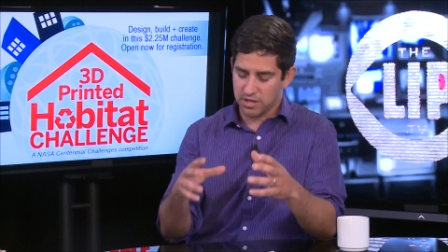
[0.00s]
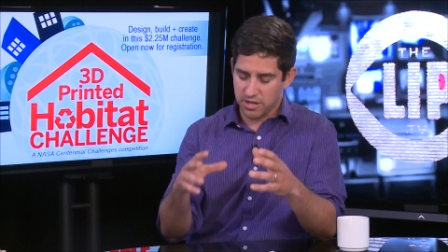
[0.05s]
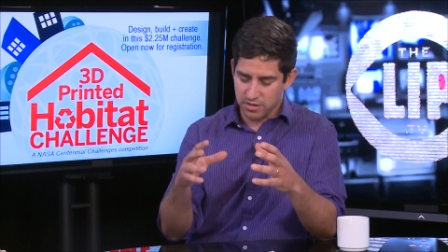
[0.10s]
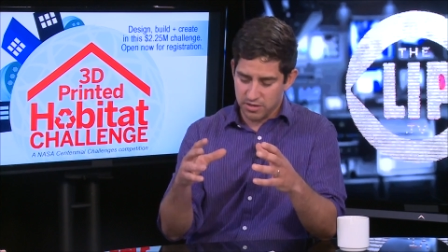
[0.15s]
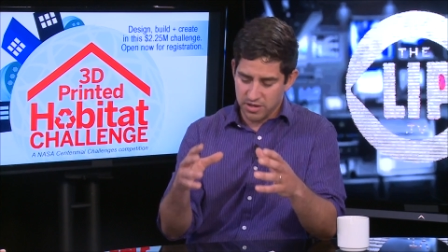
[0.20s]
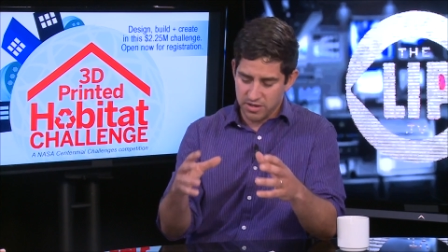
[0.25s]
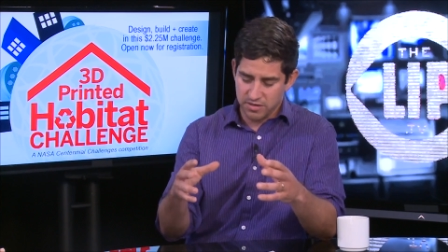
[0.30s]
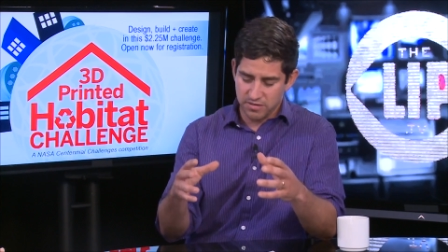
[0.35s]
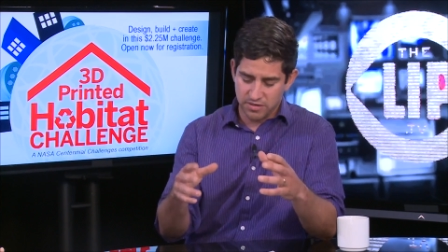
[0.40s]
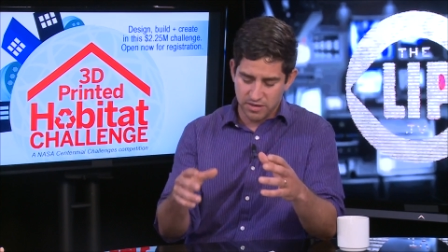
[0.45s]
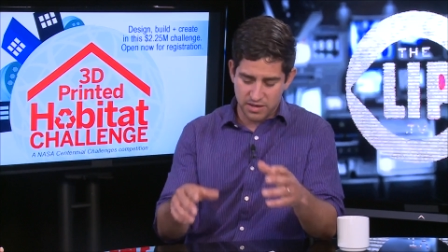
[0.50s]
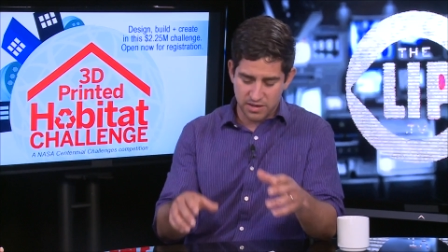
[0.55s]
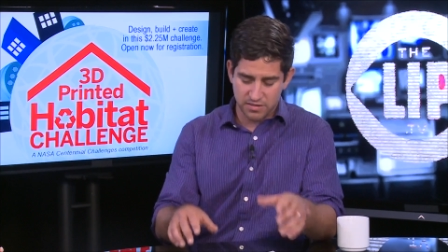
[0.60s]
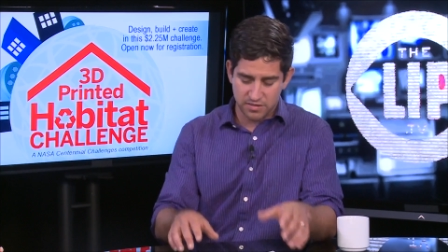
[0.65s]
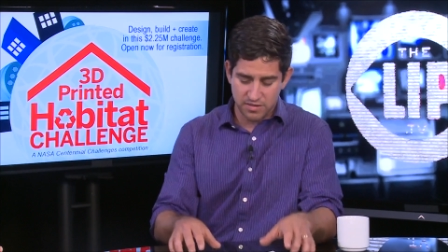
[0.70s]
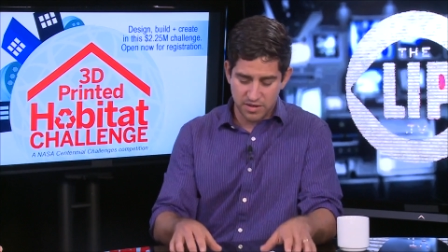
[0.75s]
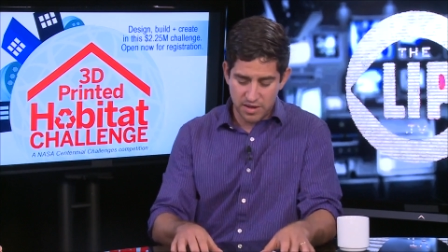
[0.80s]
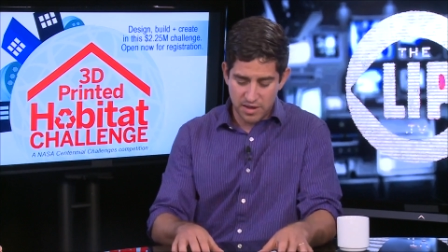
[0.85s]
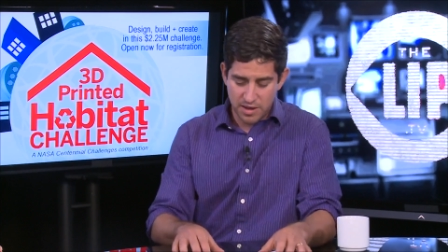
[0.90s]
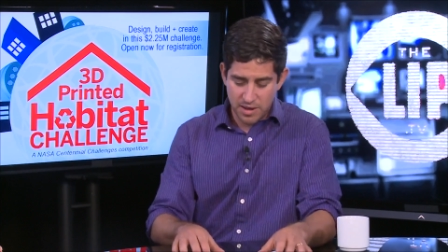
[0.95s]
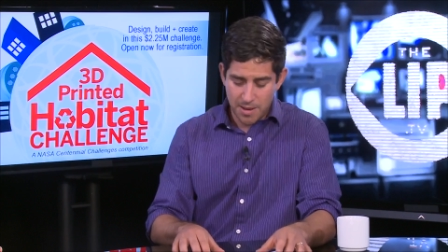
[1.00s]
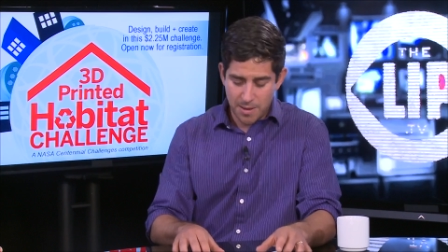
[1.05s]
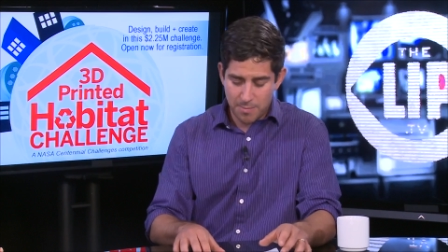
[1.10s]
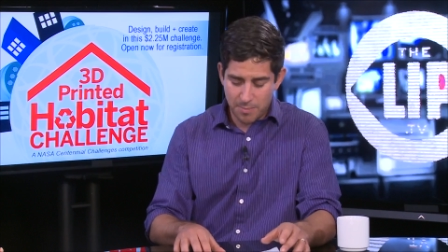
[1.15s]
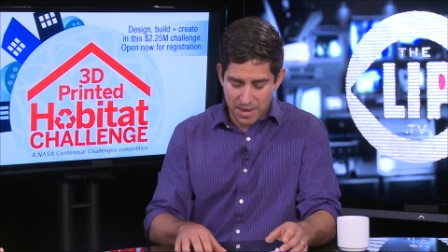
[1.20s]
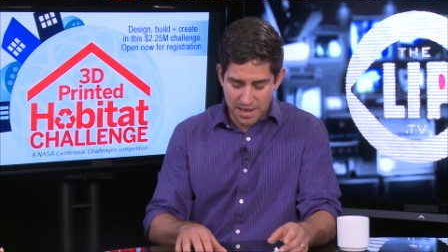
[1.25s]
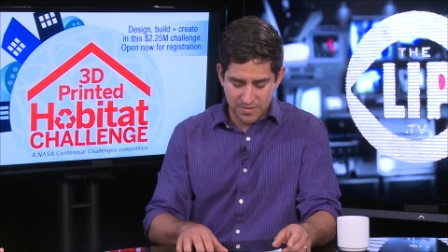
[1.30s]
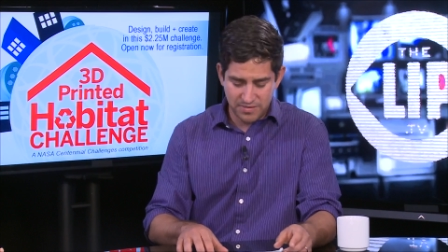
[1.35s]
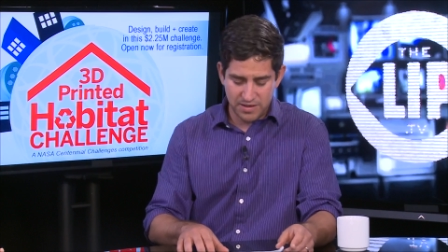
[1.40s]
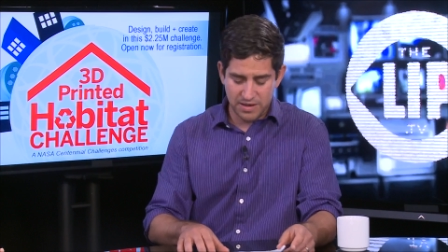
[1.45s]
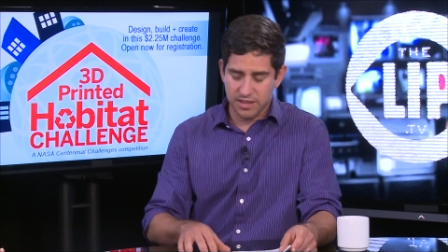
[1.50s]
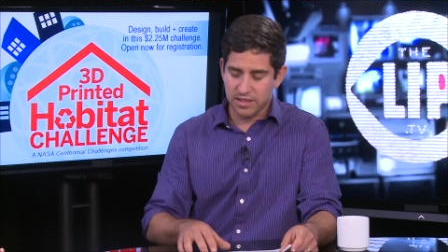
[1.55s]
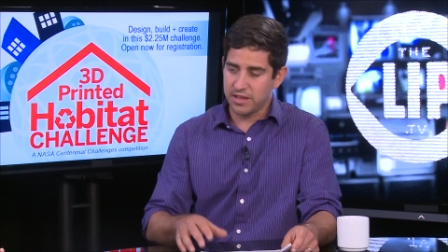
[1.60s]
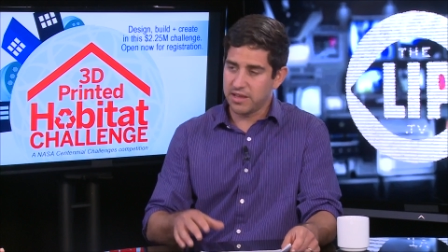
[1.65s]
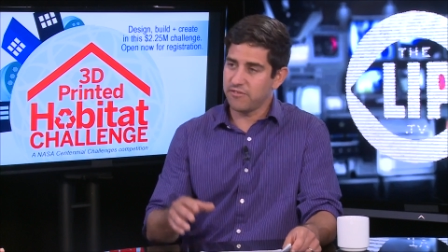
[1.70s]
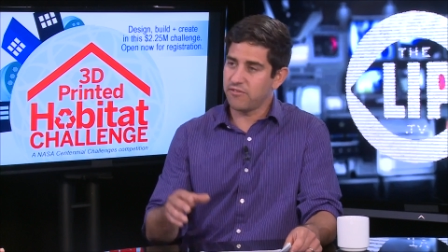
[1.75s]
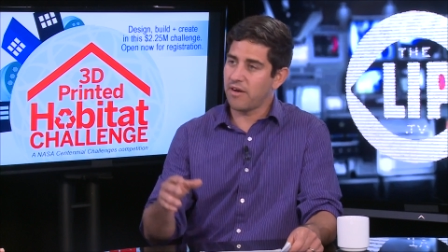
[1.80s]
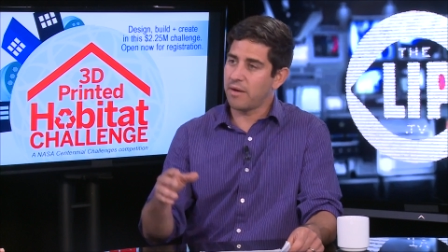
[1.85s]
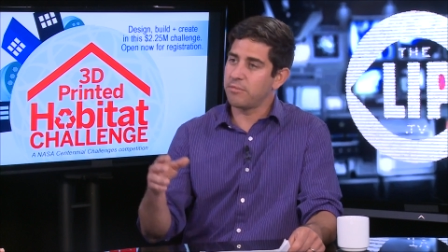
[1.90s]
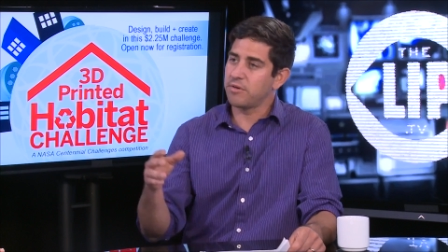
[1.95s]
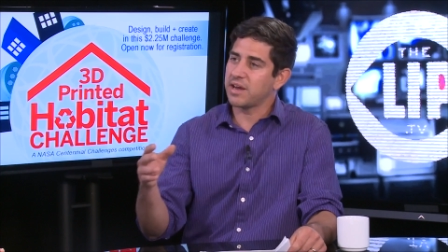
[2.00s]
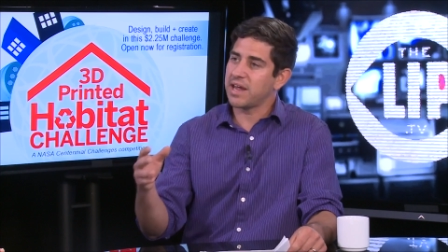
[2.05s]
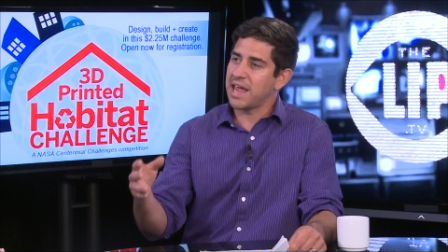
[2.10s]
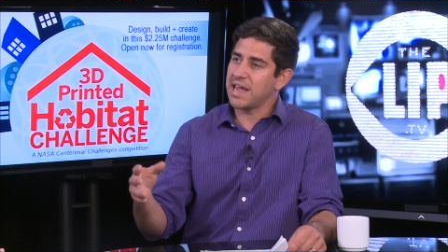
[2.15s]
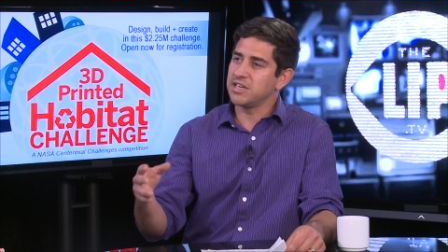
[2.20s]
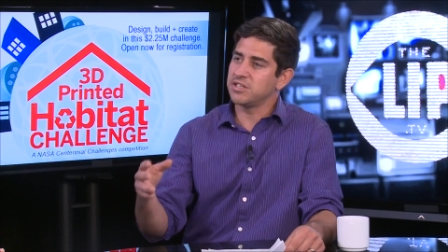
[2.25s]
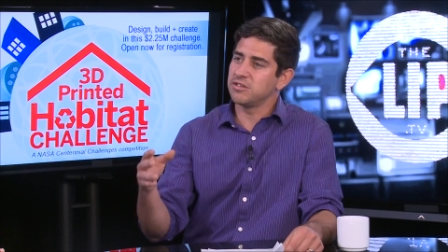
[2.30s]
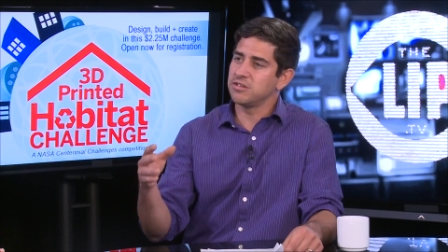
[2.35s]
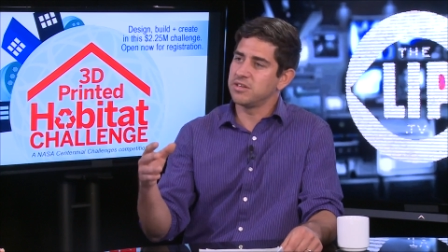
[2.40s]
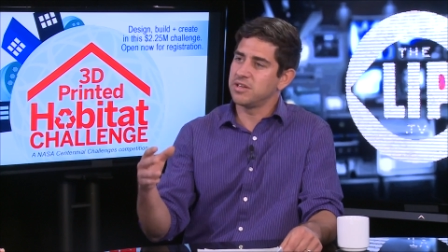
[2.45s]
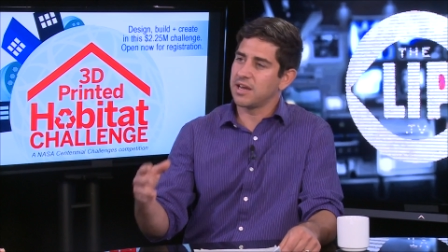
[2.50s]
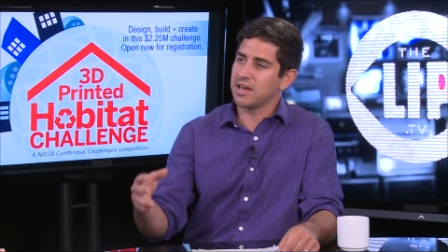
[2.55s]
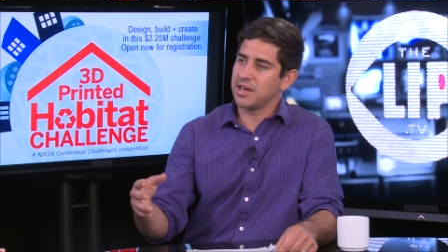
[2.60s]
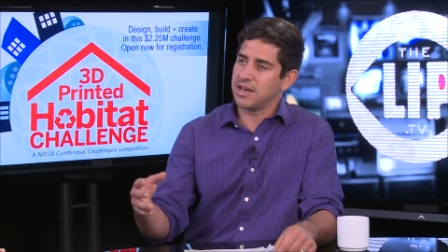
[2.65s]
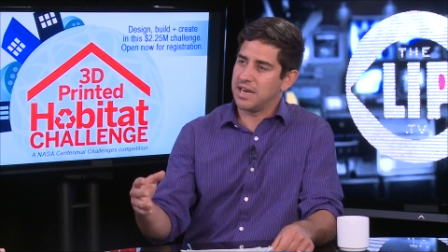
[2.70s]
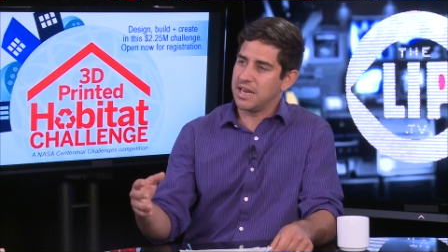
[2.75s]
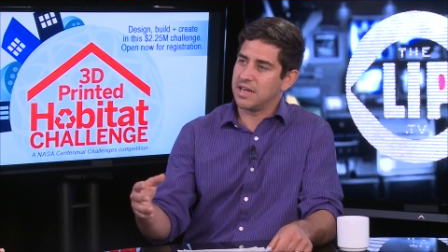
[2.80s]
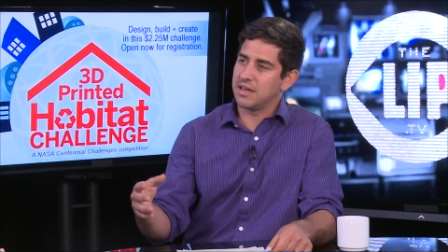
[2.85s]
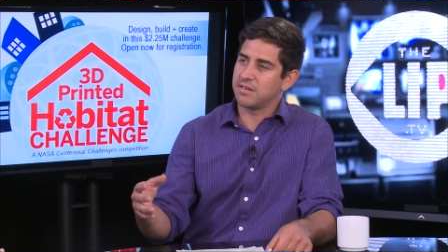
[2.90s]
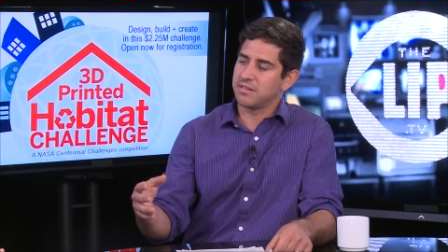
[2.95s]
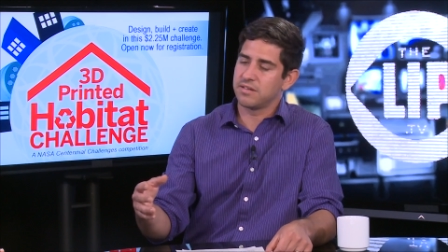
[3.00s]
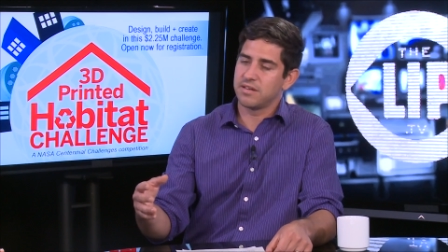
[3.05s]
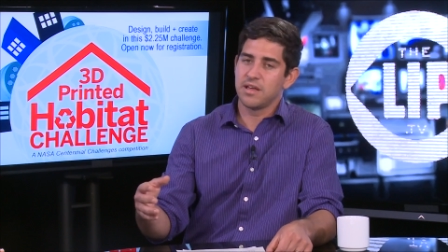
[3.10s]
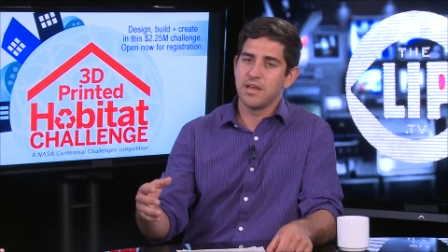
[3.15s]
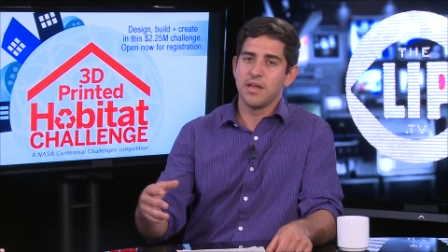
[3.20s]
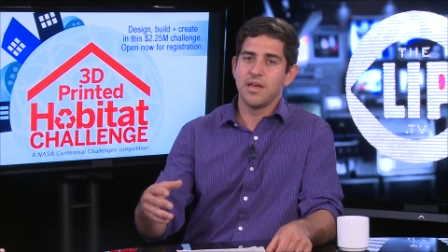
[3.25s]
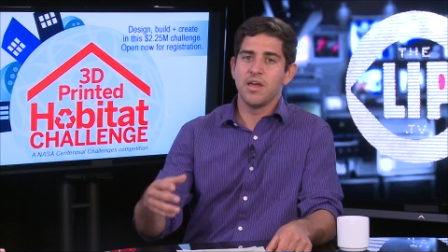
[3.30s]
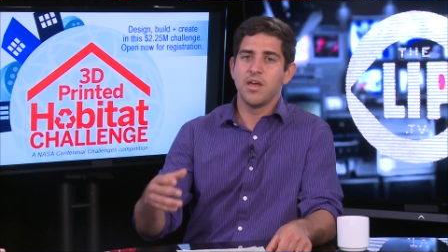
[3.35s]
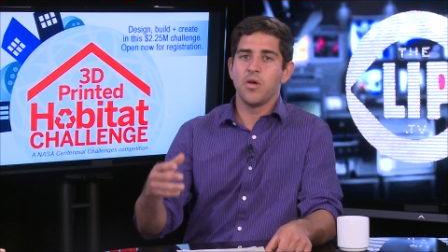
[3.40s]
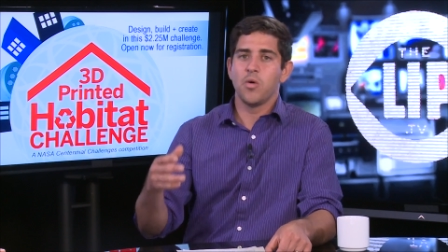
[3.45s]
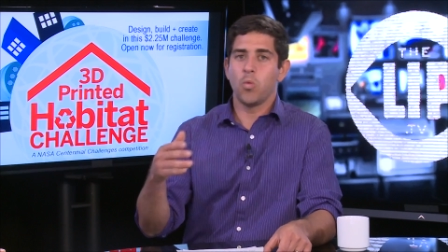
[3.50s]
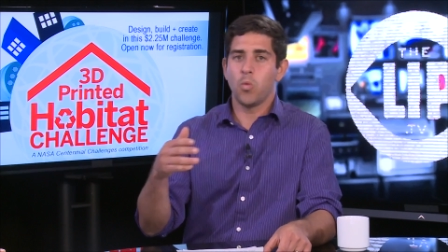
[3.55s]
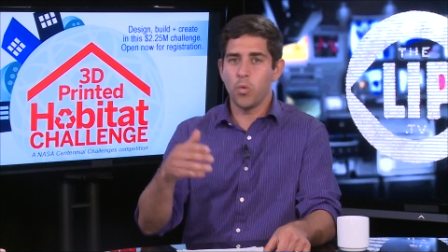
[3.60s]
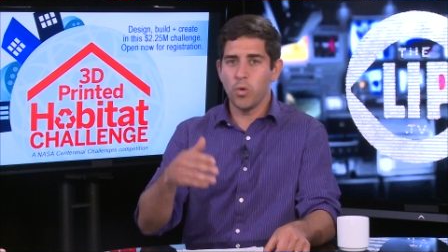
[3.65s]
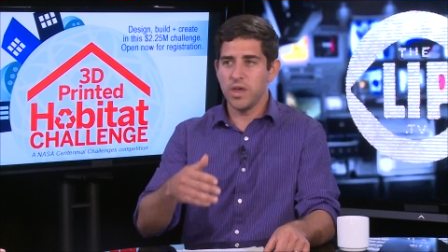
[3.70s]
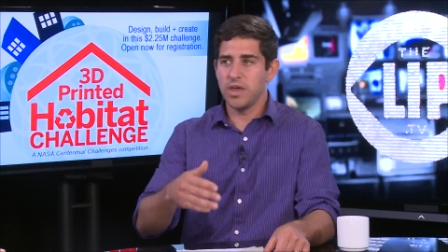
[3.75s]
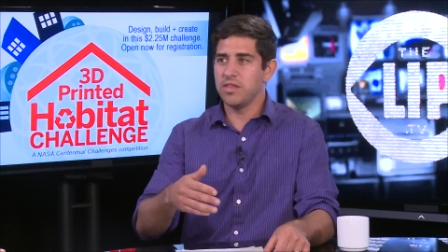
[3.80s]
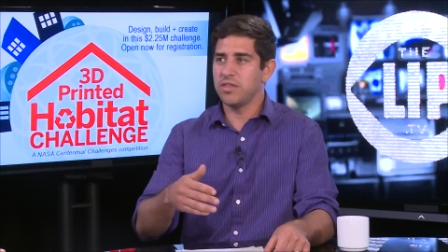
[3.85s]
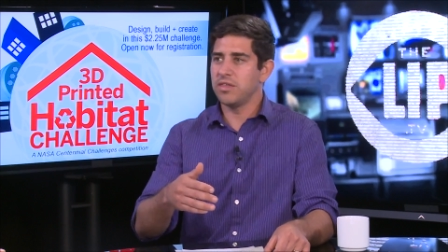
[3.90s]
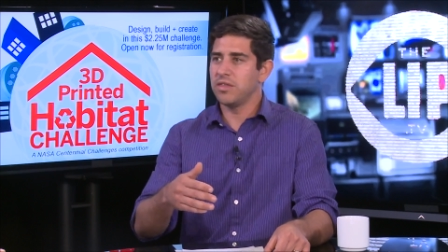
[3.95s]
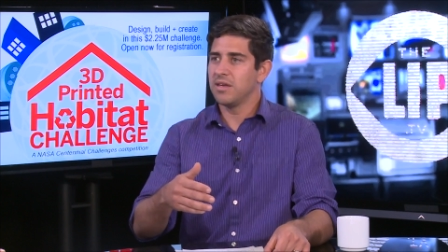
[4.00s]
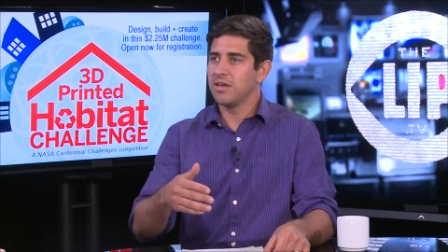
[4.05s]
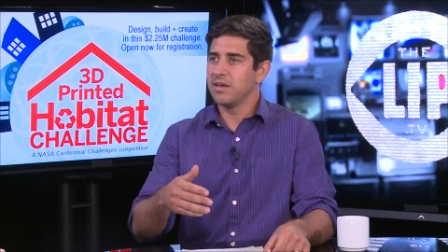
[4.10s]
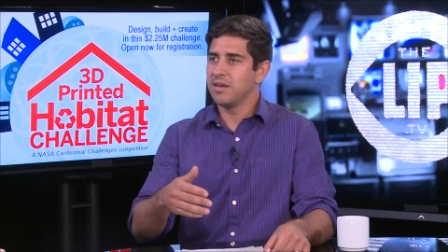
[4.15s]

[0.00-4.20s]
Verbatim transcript: And this is basically fabrication techniques with